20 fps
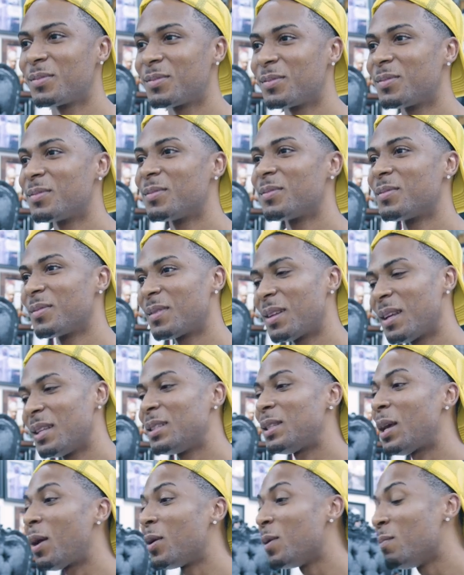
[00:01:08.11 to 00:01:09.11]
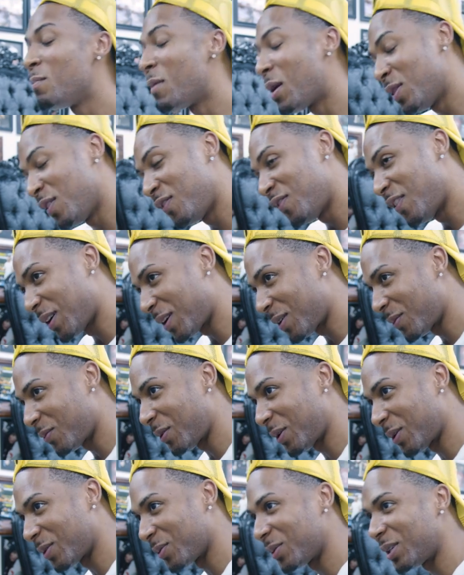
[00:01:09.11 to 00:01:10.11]
What's going on, man? Tony motherfucking
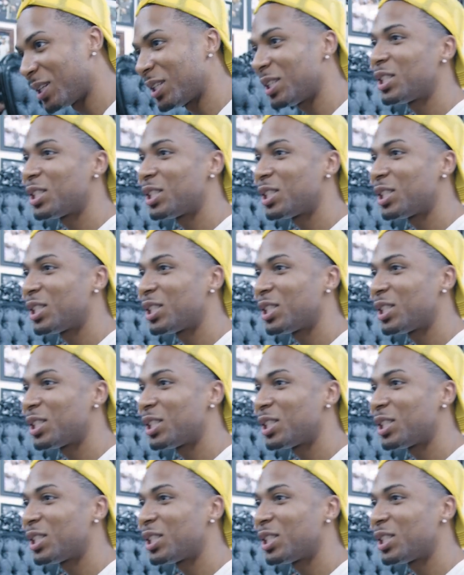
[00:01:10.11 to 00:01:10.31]
Willrich.